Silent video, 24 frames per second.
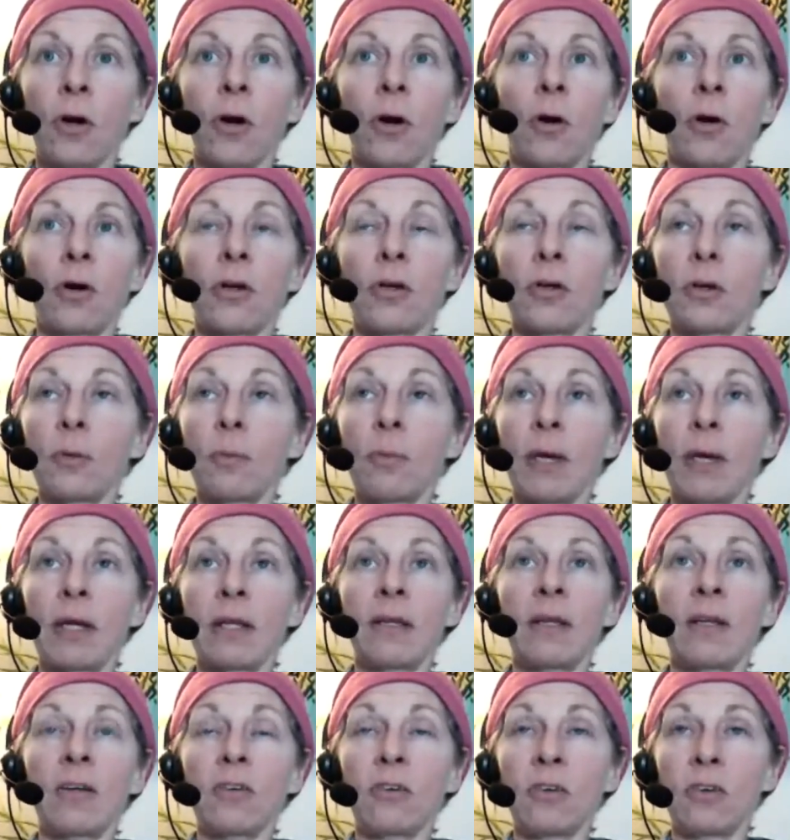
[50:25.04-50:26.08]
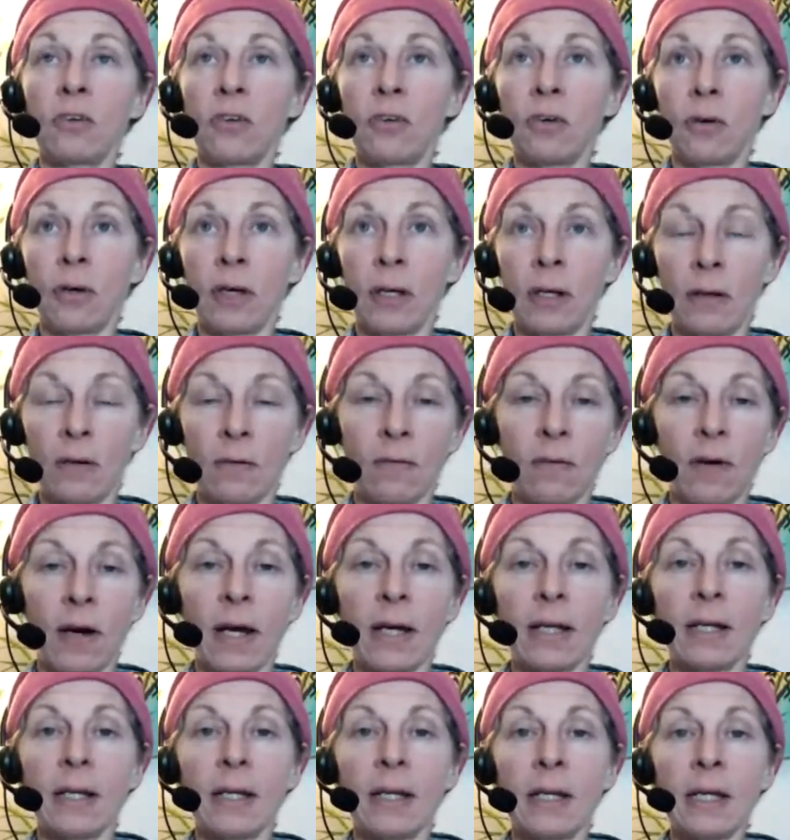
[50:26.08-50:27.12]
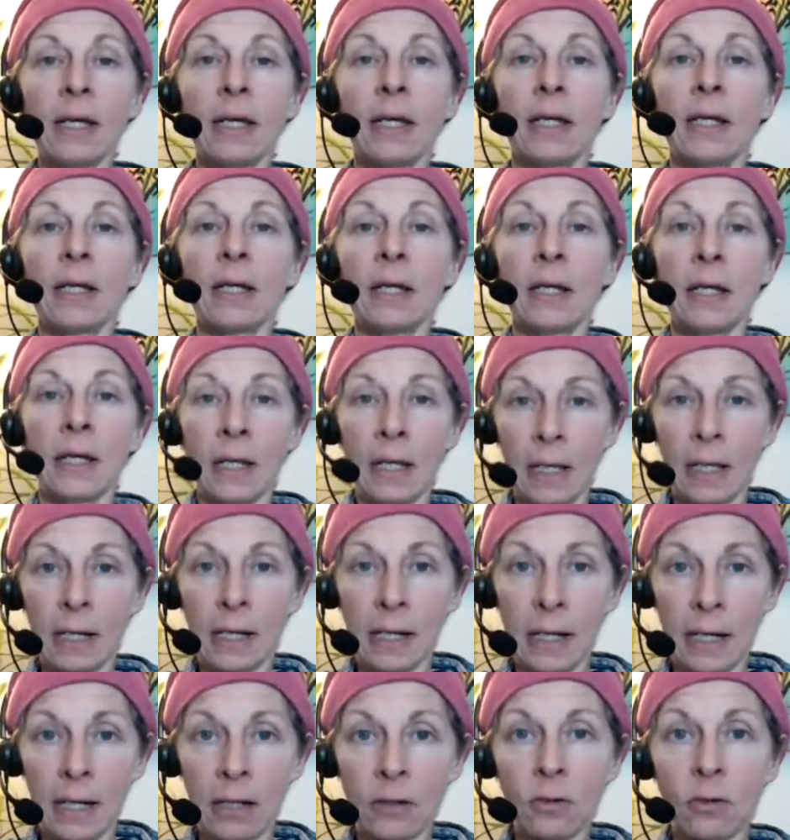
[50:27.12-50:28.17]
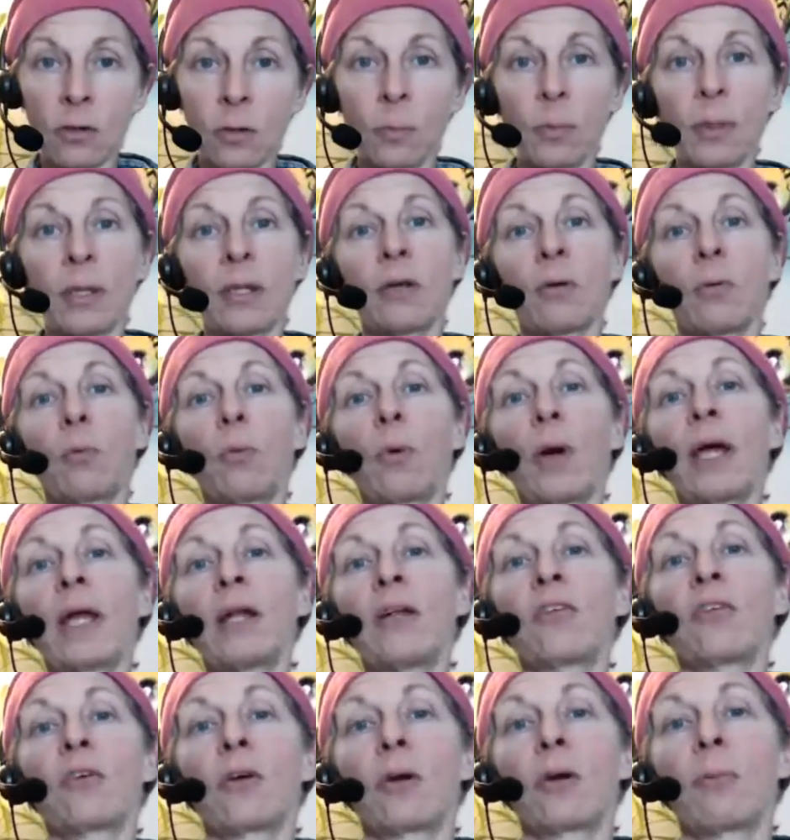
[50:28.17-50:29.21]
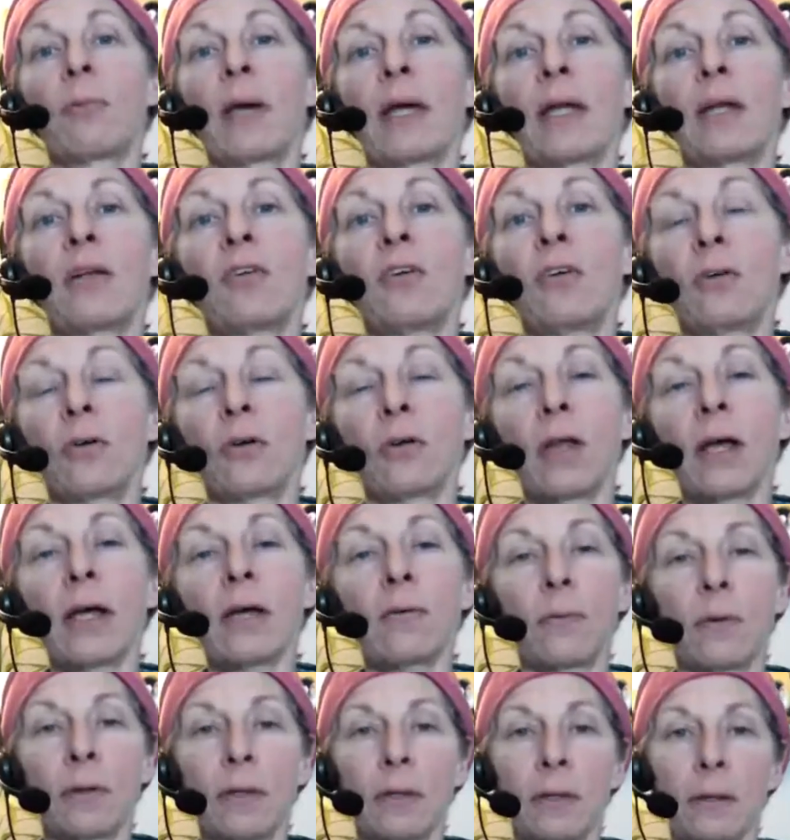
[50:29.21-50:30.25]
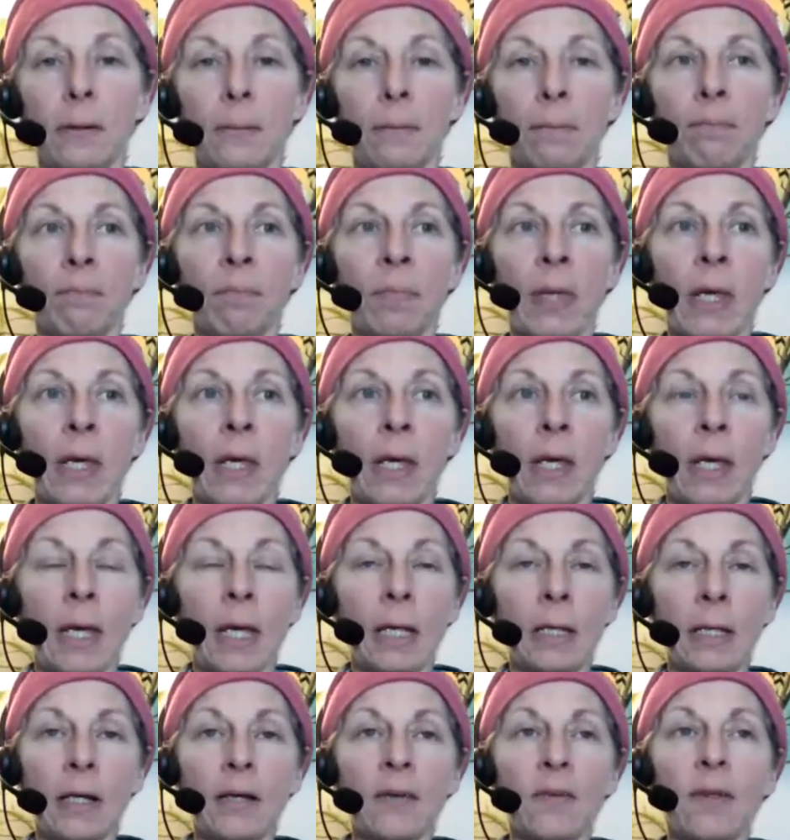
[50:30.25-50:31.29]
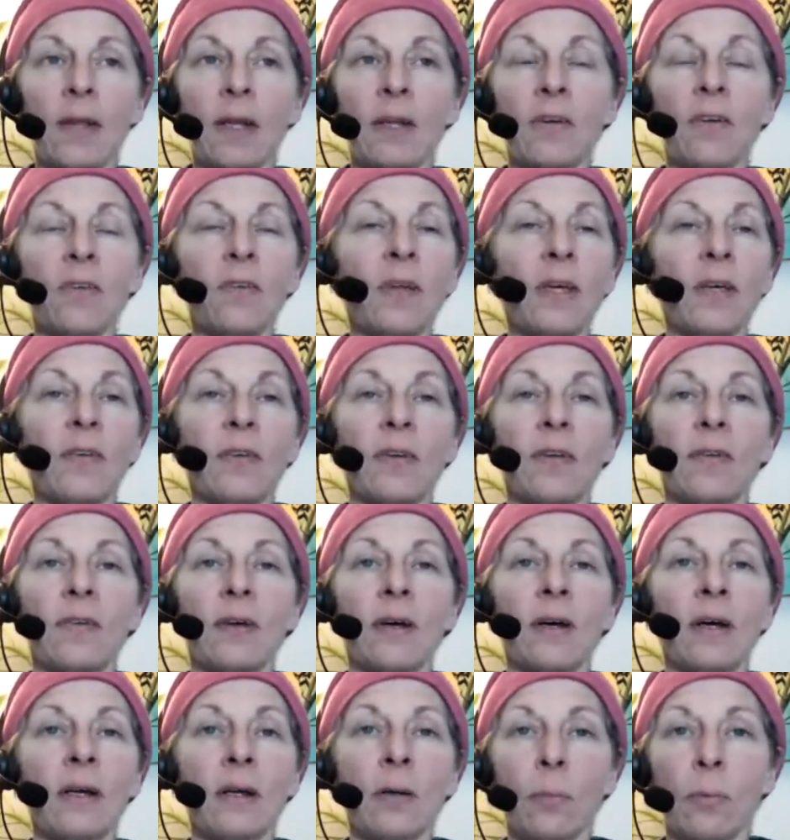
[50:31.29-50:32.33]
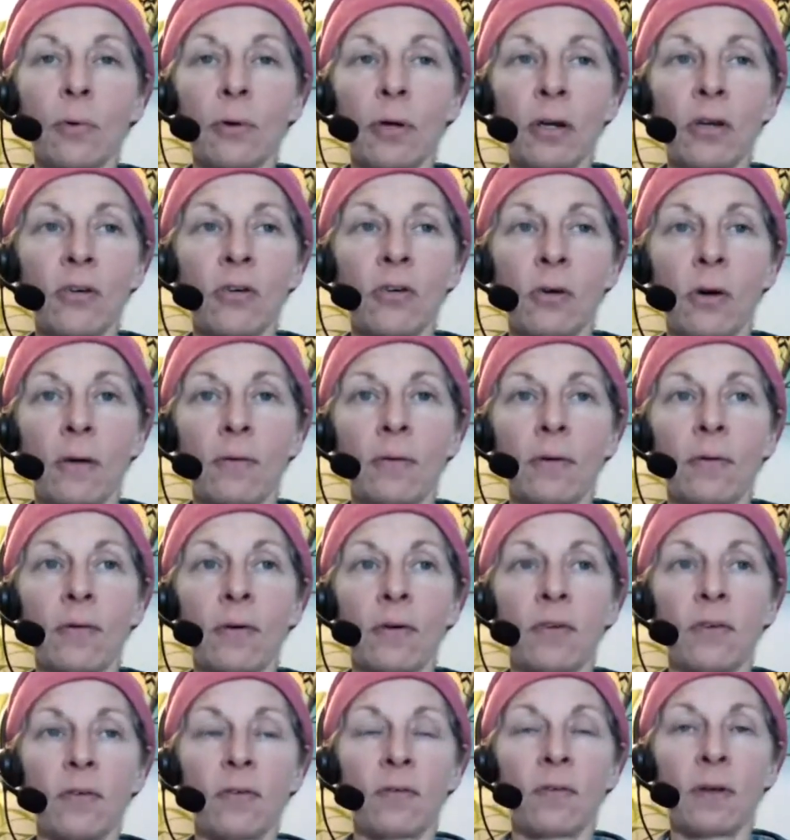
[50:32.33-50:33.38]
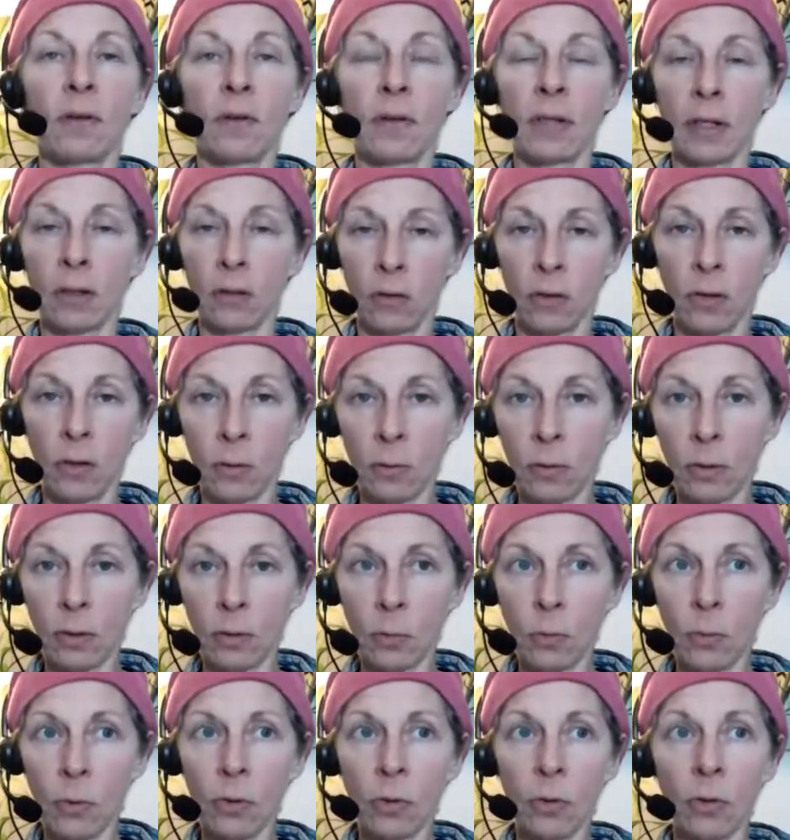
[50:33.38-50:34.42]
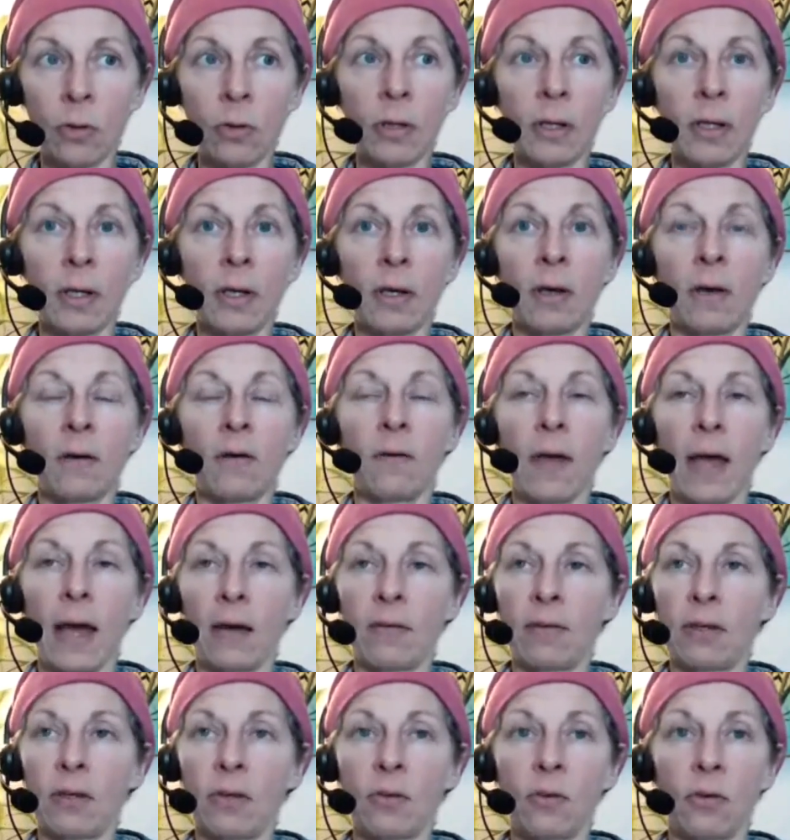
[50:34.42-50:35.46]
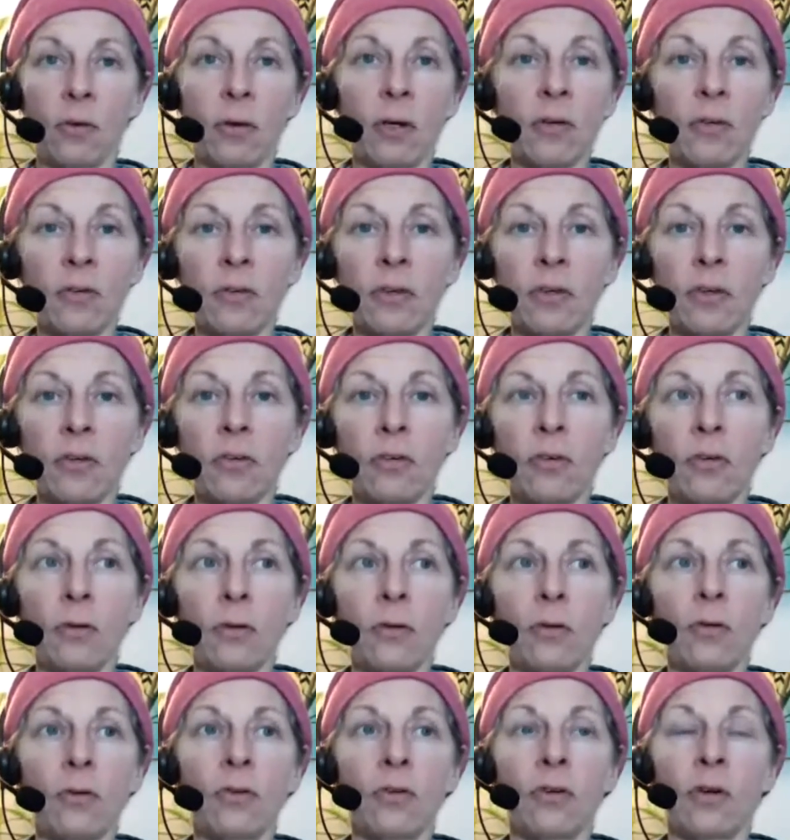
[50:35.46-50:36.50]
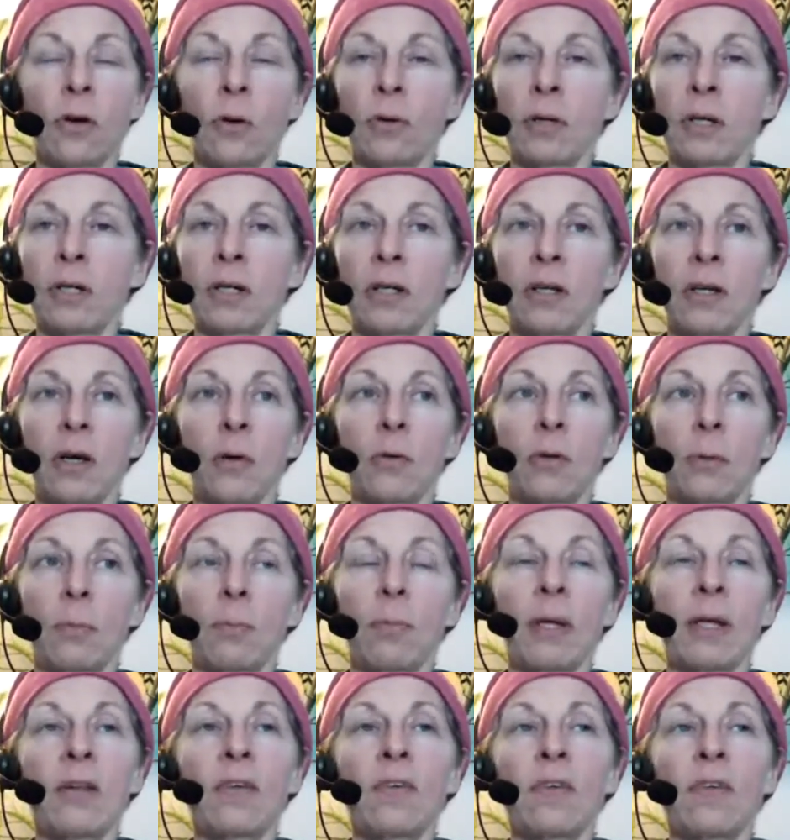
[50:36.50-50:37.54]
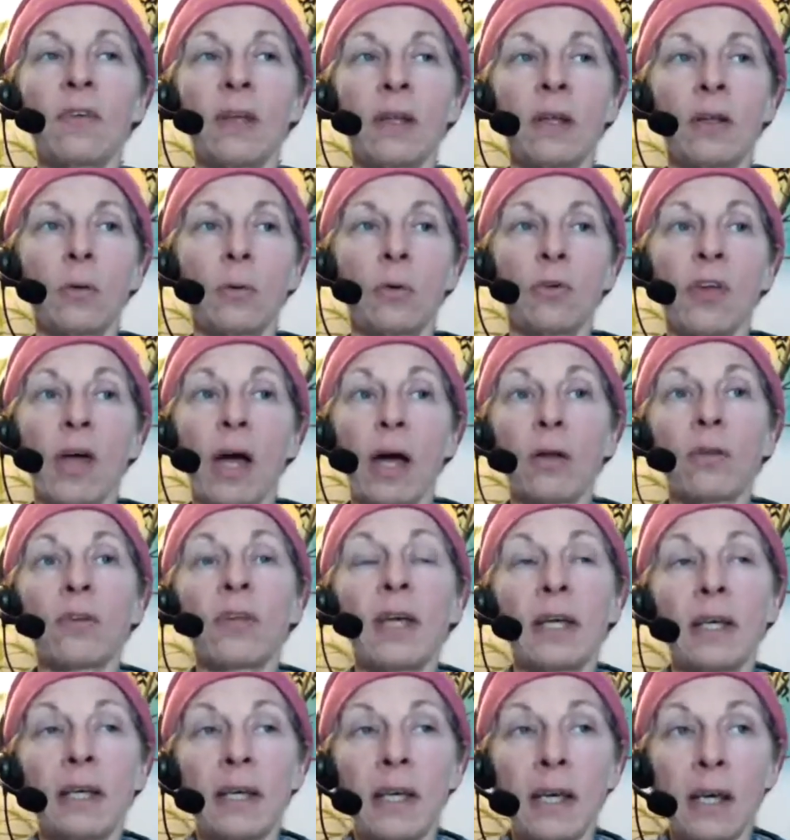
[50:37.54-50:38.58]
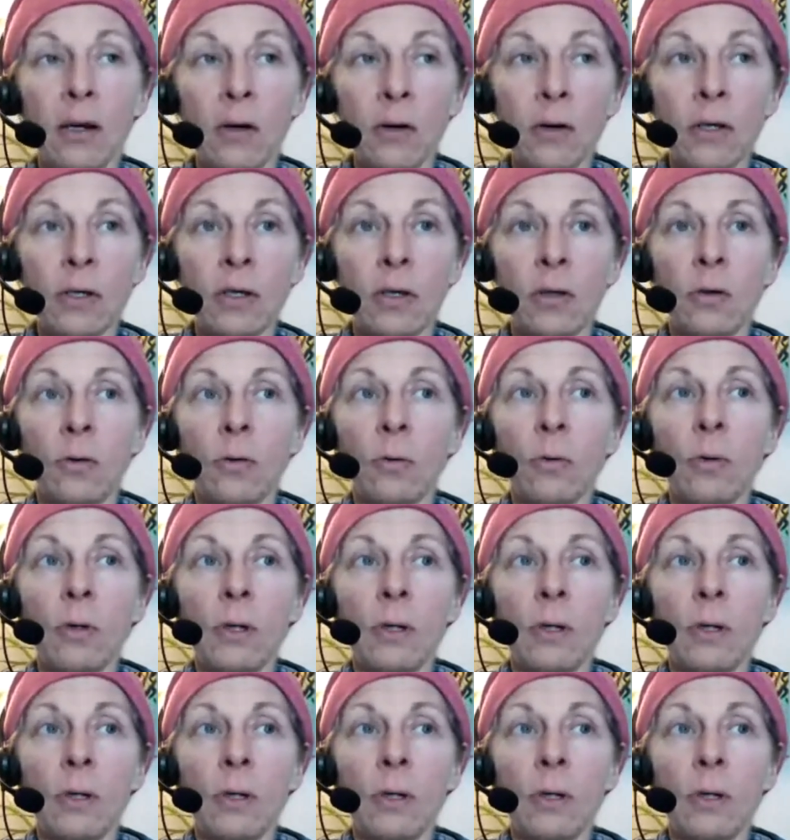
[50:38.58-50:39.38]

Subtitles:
or you can pay attention to it and invite it in an interdependent way to start managing your life with you. And like I said, it just takes a ton of pressure off of us feeling alone in the world, having trust issues, going into codependency. In other words, I'll take care of you